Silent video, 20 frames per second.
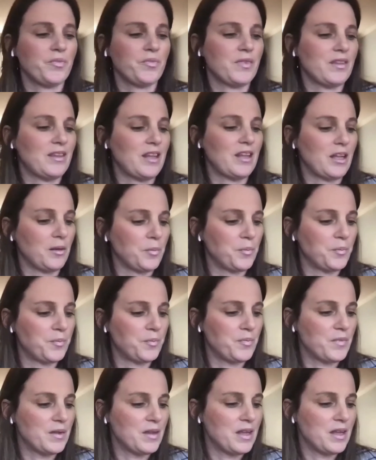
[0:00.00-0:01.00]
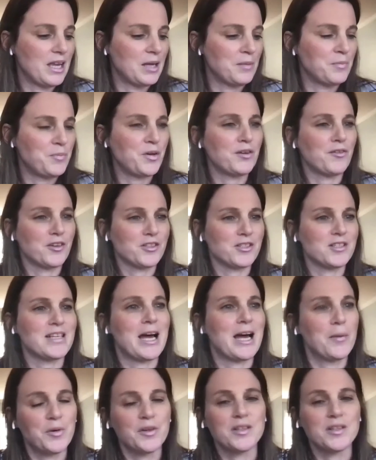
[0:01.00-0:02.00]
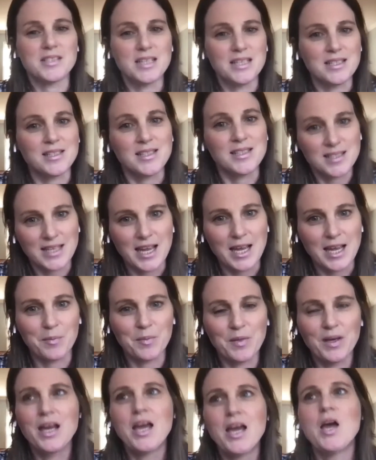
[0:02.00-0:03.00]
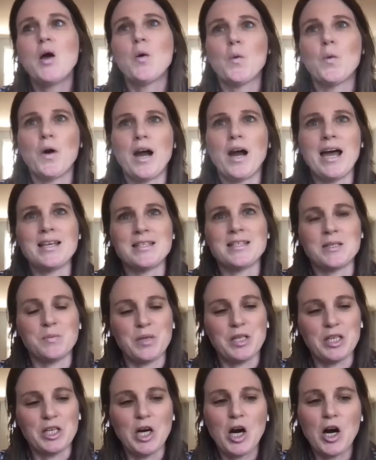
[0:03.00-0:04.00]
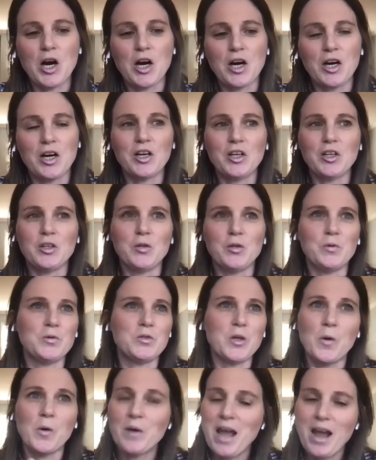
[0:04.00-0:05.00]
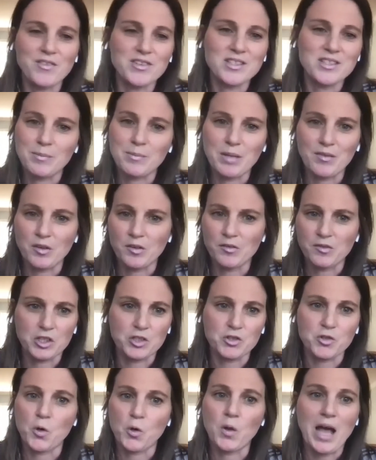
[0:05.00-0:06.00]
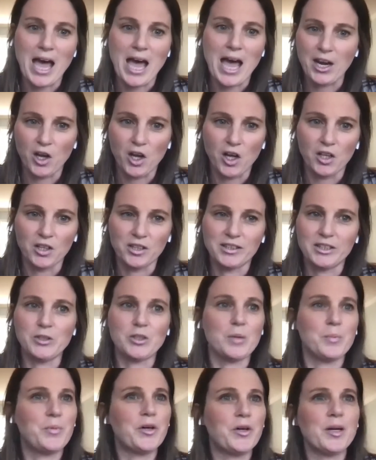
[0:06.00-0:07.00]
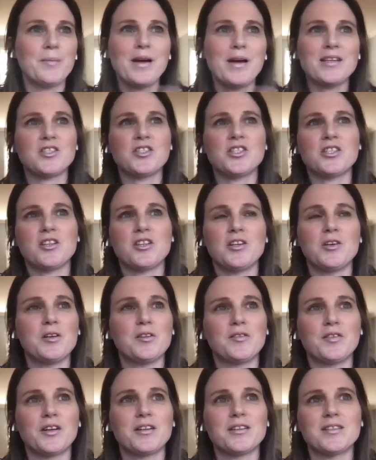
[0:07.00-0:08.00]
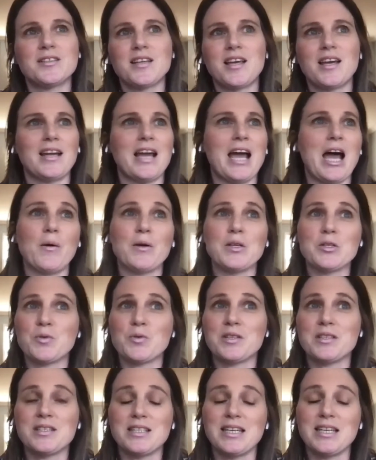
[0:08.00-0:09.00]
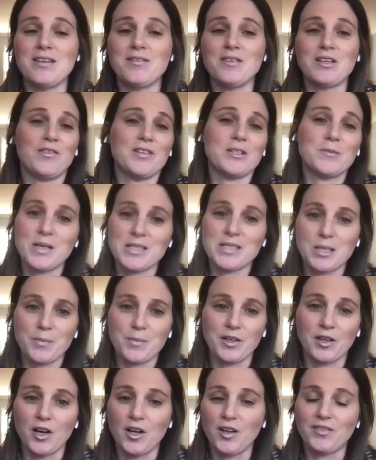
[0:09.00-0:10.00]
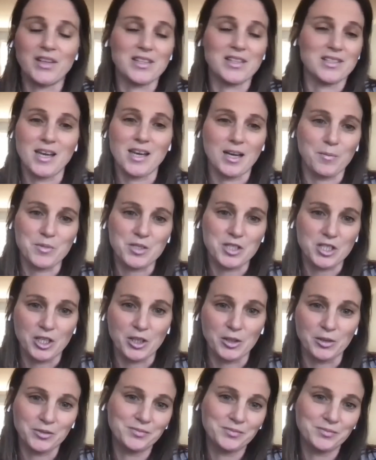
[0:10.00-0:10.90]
They'll input versus output is the same. Whereas in PR, you don't have the same level of control at all. You can put a message into the universe, and how it's received, if it's picked up at all, that's not up to you.